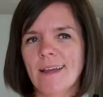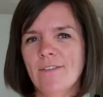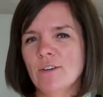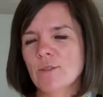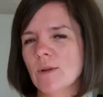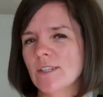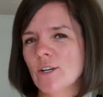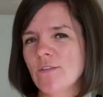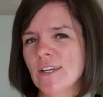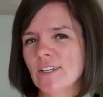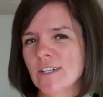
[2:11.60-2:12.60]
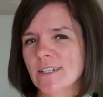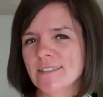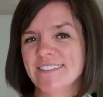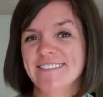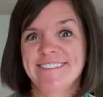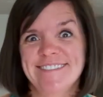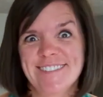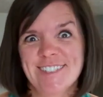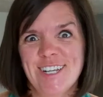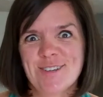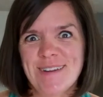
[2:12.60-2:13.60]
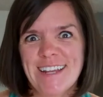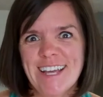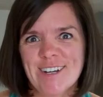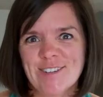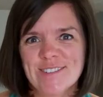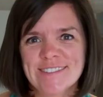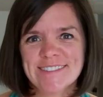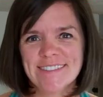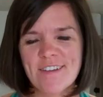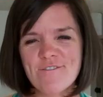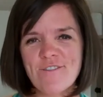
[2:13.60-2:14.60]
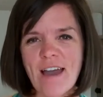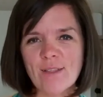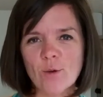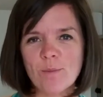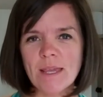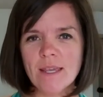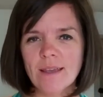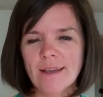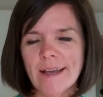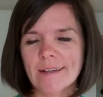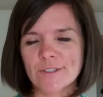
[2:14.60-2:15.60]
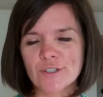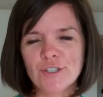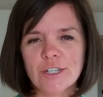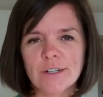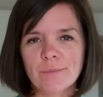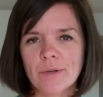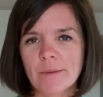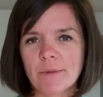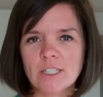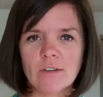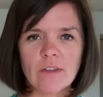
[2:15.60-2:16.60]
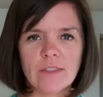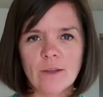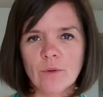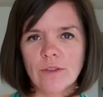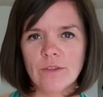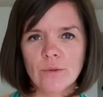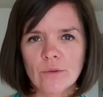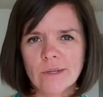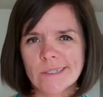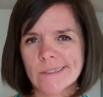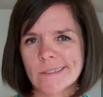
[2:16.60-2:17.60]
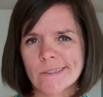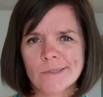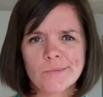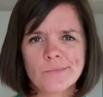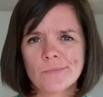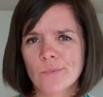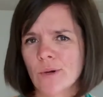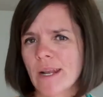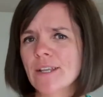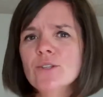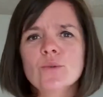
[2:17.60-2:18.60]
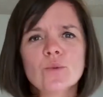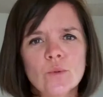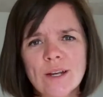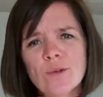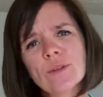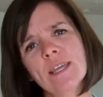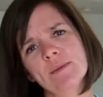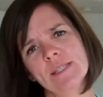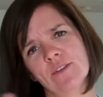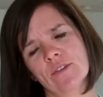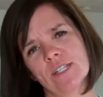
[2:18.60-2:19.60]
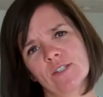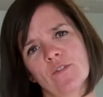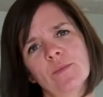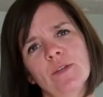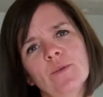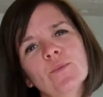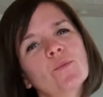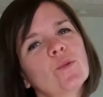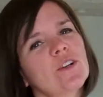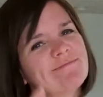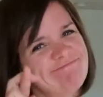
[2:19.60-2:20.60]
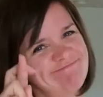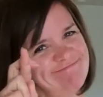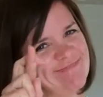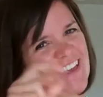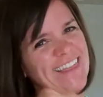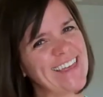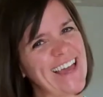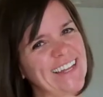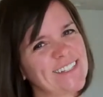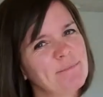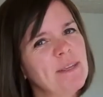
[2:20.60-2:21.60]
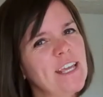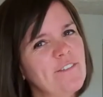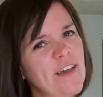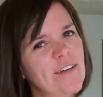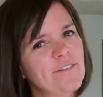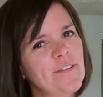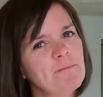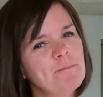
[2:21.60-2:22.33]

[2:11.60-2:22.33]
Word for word: I've always wanted to know if I could. So here we go. Follow me. I'll share pretty much everything with you because it's what I do. I don't keep secrets from you. We're like that, B F F.